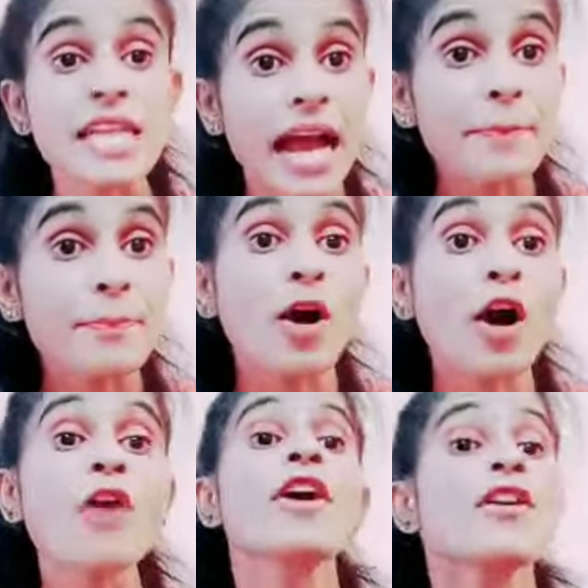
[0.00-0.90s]
of
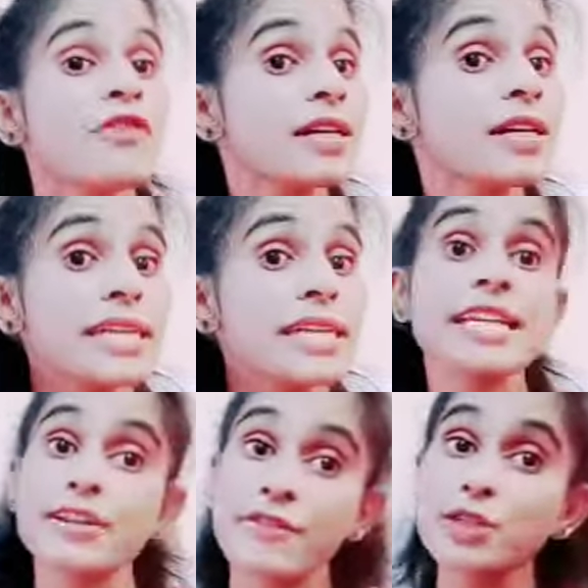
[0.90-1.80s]
first aid
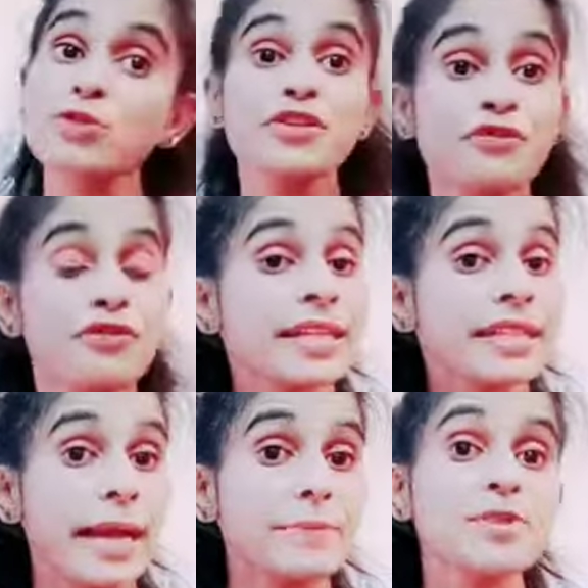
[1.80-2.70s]
given to different
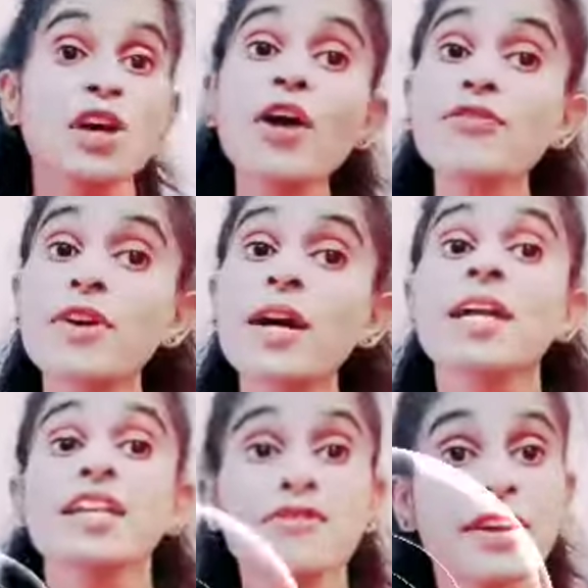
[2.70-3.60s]
types of.
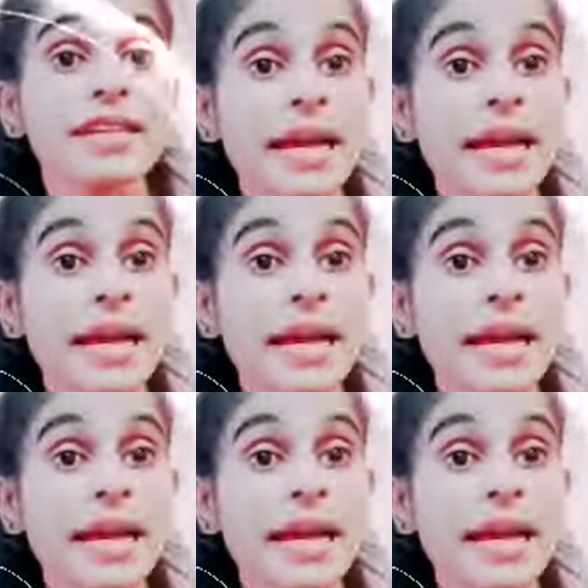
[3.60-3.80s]
Now